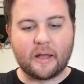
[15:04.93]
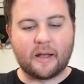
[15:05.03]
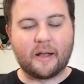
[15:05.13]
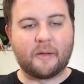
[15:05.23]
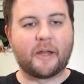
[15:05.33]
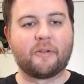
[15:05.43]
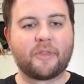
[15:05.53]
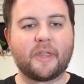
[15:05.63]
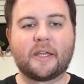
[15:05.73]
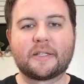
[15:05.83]
um, I don't
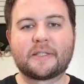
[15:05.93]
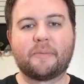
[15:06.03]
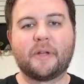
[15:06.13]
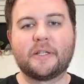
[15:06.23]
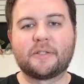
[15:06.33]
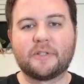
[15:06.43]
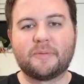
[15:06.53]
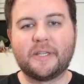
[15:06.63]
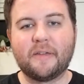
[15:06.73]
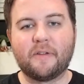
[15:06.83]
think somebody's going to
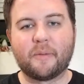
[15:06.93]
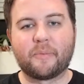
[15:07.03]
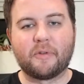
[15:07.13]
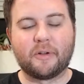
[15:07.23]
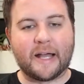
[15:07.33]
be giving up a real